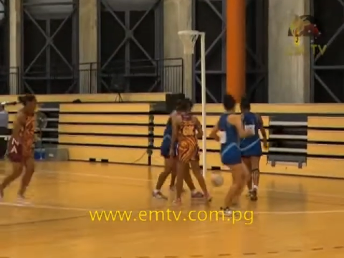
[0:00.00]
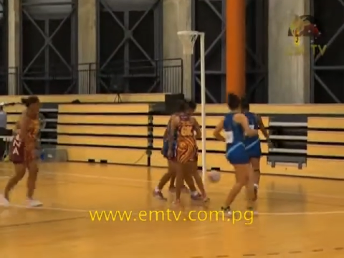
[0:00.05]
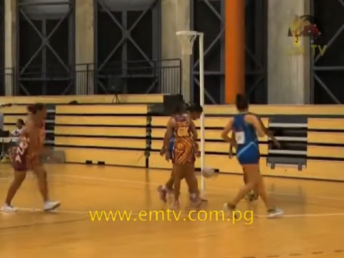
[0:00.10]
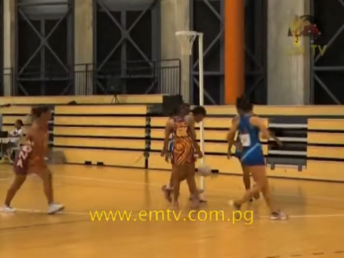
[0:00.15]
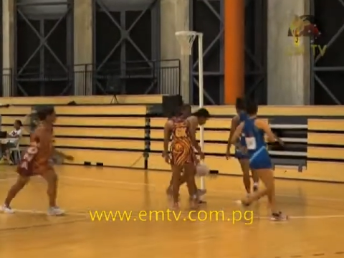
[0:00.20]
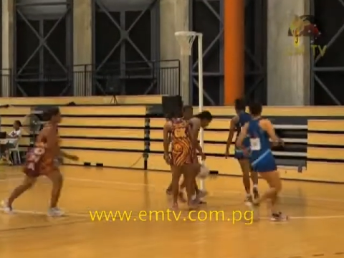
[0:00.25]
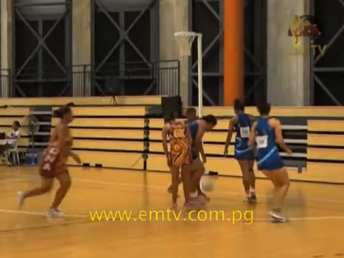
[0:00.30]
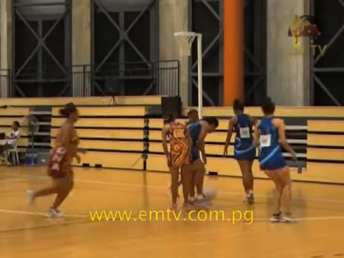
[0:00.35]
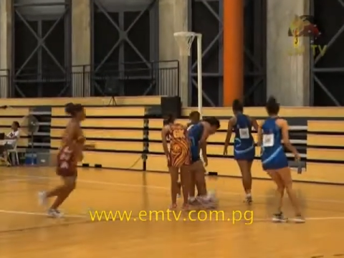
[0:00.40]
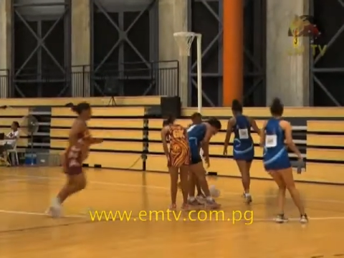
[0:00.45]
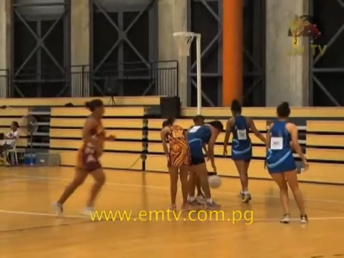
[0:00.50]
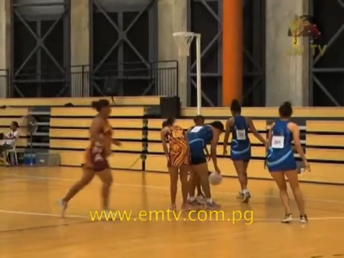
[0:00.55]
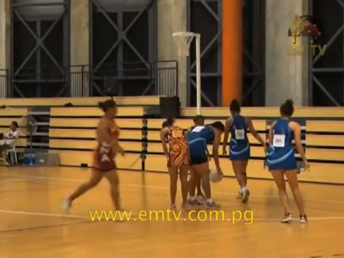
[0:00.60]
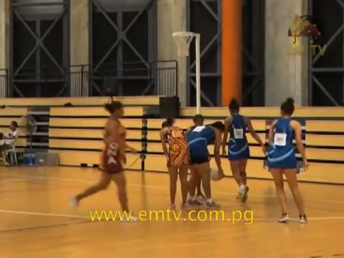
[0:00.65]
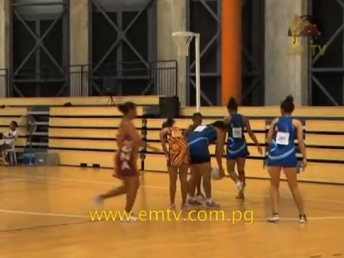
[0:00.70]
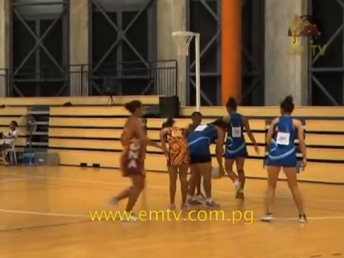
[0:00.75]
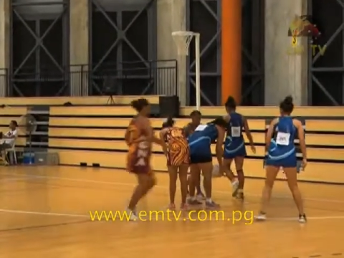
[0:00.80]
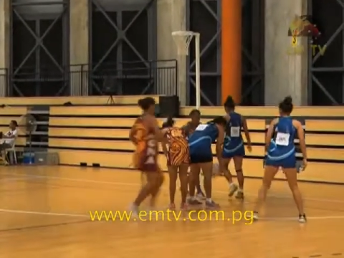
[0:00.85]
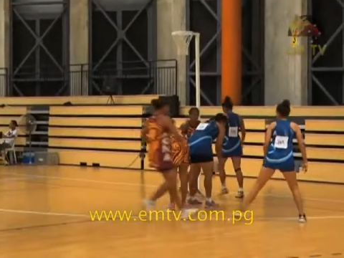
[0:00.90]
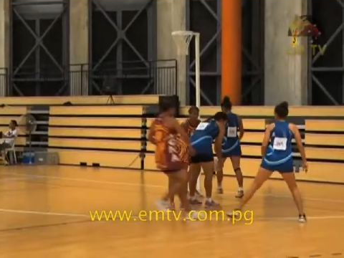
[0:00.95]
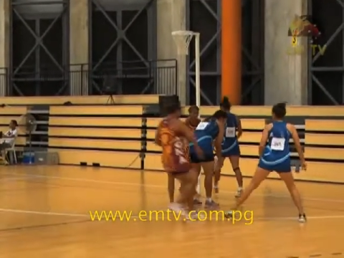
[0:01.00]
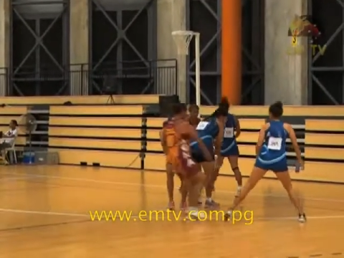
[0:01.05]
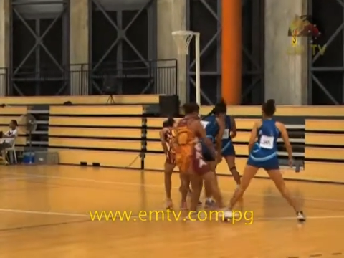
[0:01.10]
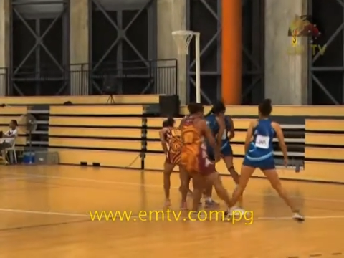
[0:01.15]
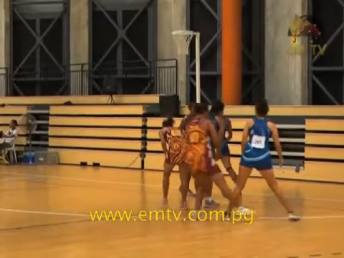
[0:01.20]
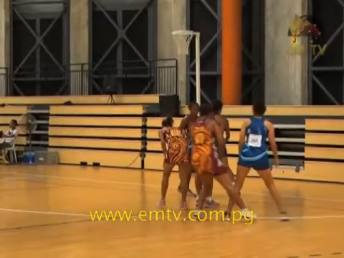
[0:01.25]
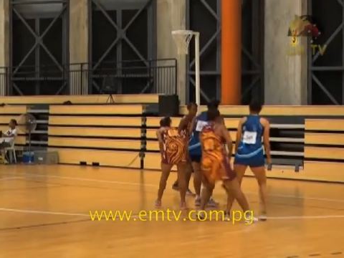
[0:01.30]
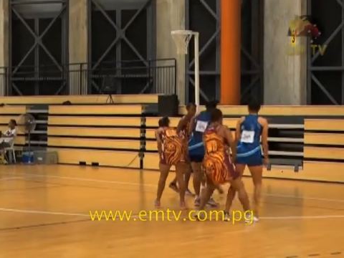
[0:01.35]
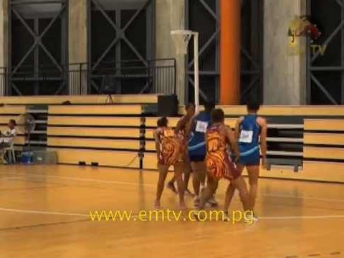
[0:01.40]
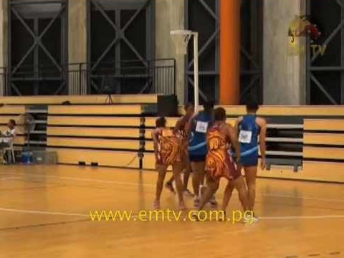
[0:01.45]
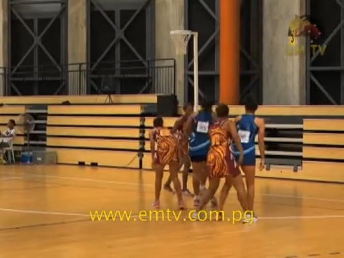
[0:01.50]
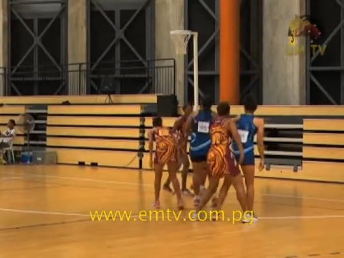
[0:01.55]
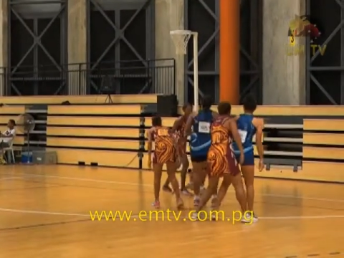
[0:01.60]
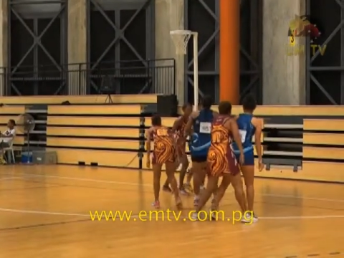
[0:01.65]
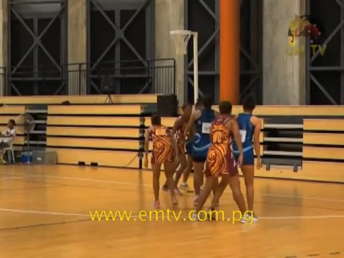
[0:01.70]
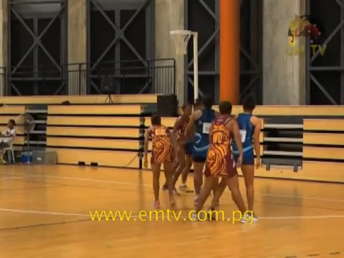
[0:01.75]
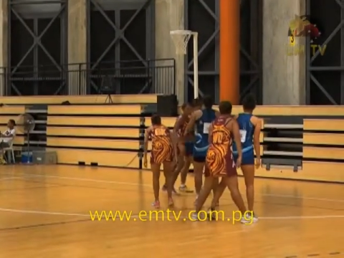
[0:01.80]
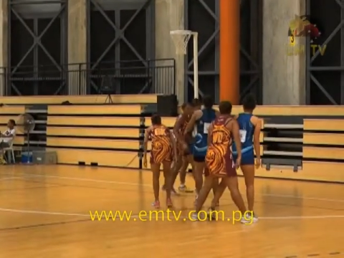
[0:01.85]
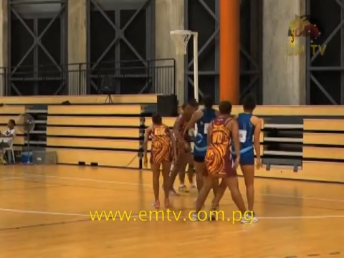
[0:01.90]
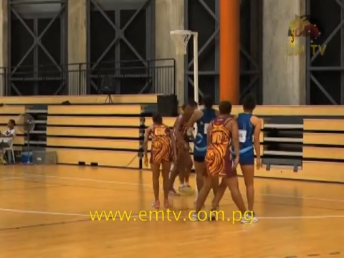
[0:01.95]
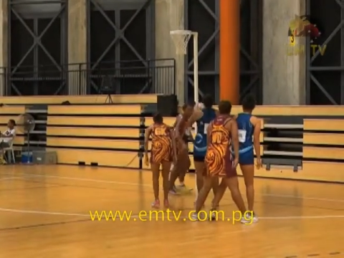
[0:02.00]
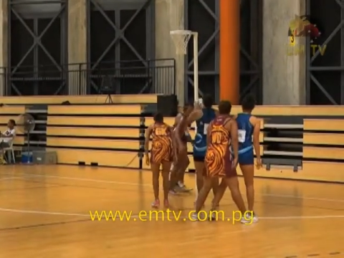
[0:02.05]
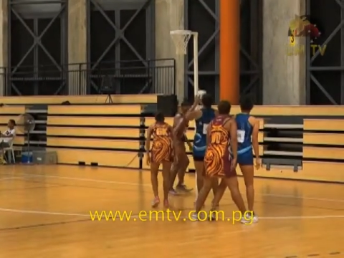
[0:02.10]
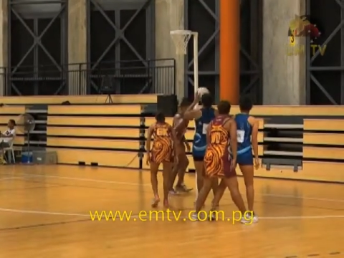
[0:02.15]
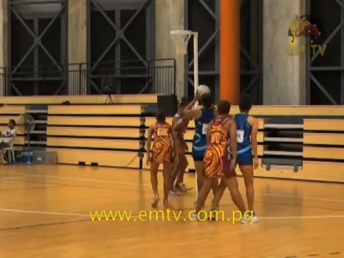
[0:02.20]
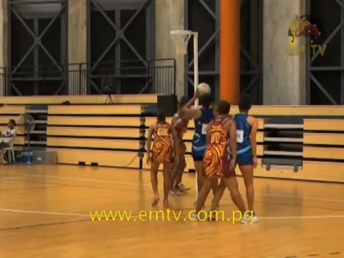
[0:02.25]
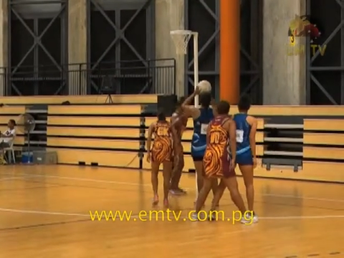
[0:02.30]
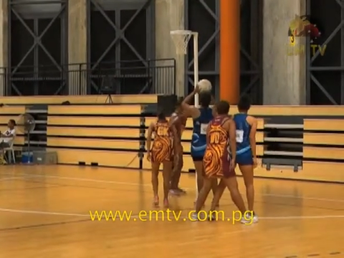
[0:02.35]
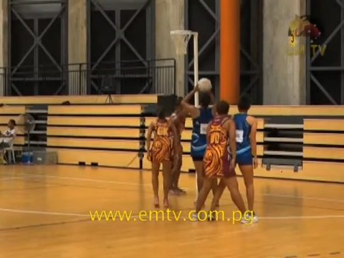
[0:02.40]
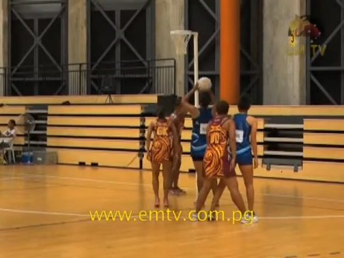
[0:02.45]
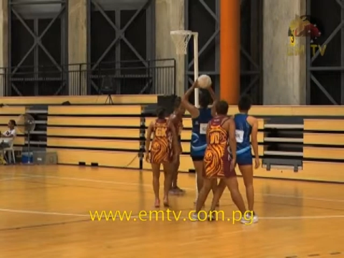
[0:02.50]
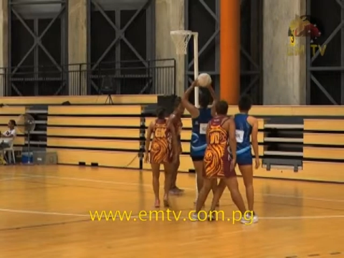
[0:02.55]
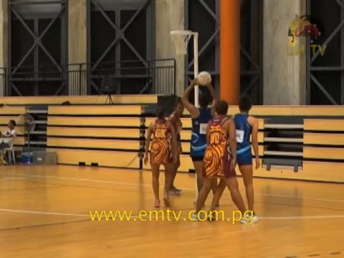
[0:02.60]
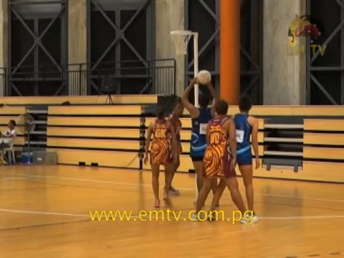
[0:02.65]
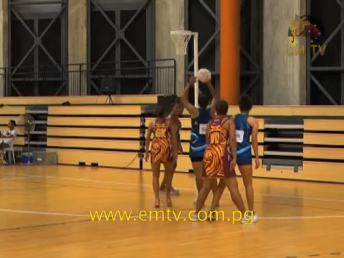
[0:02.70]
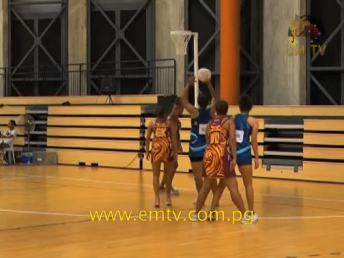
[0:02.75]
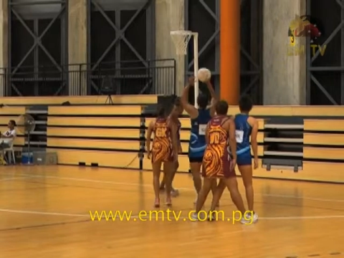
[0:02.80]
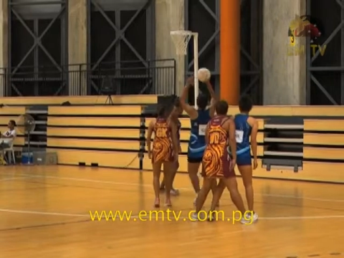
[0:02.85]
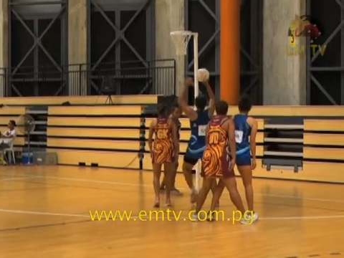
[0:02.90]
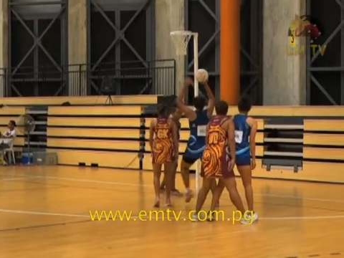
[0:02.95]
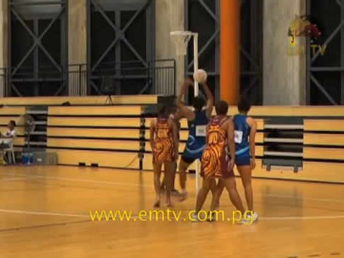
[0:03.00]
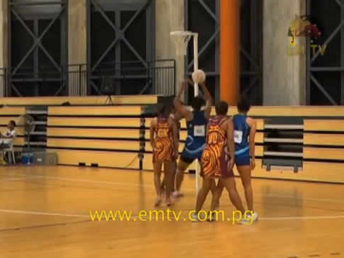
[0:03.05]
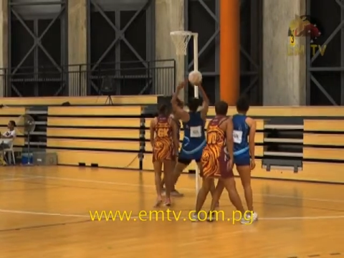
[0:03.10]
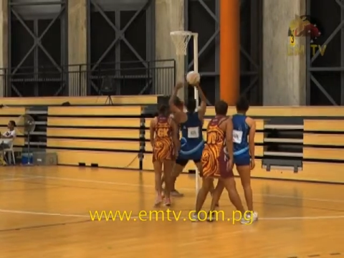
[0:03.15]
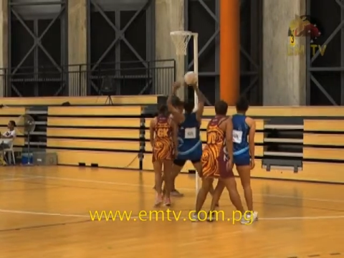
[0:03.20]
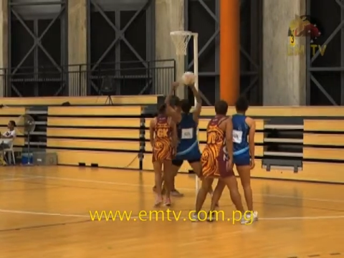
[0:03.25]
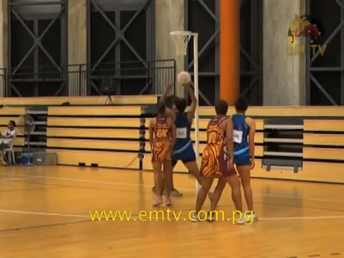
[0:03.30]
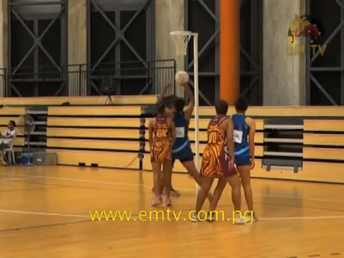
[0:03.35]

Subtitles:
Nobody's mouth can be seen.